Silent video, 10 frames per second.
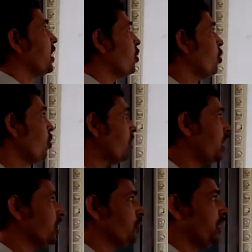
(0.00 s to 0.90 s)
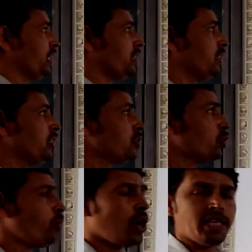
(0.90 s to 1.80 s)
in local unit.
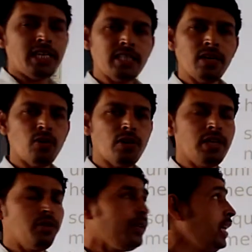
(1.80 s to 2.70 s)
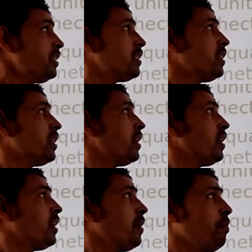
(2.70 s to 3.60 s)
So what are the local units?
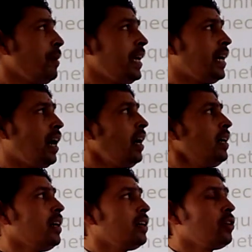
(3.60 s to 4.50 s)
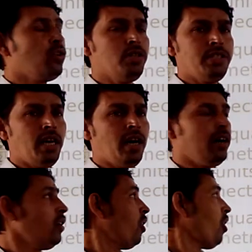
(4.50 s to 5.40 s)
Biga,
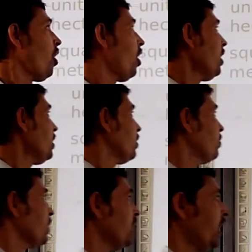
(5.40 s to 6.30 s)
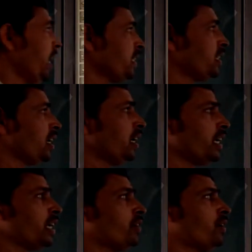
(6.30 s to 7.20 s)
gunta, or
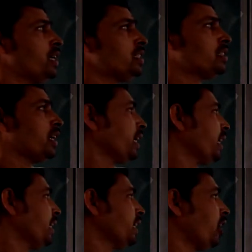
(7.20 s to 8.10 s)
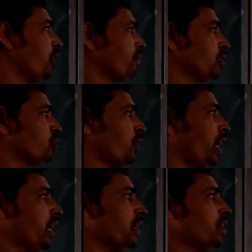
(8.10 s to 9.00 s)
hectare equals the area of the
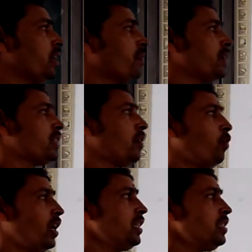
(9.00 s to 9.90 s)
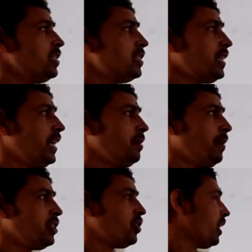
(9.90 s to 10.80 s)
square with the one side
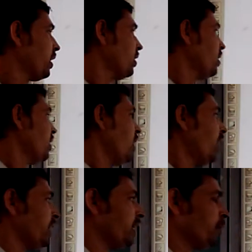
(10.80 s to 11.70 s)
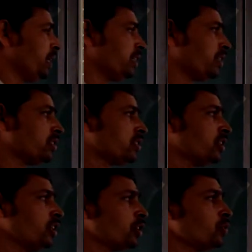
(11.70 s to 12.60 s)
measuring 100 meters.
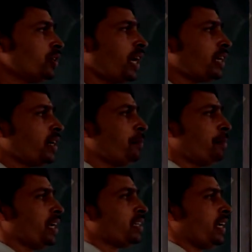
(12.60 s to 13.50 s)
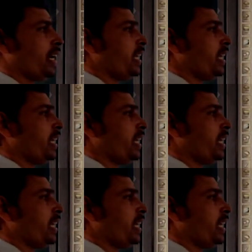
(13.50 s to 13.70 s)
You can compare the